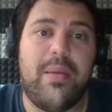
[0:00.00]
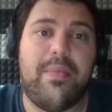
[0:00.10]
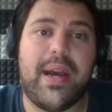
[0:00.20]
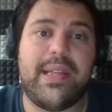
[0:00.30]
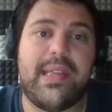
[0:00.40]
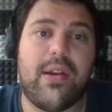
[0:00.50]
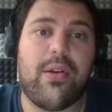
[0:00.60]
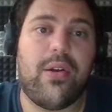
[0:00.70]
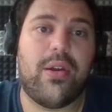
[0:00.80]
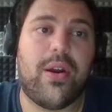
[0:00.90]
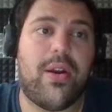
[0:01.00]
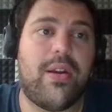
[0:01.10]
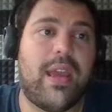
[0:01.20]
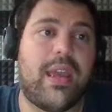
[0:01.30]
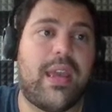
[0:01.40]
by Daryl
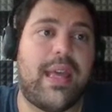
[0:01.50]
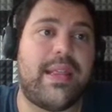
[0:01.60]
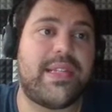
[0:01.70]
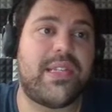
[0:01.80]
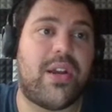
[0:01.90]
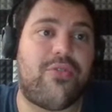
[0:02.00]
Harding, and this is on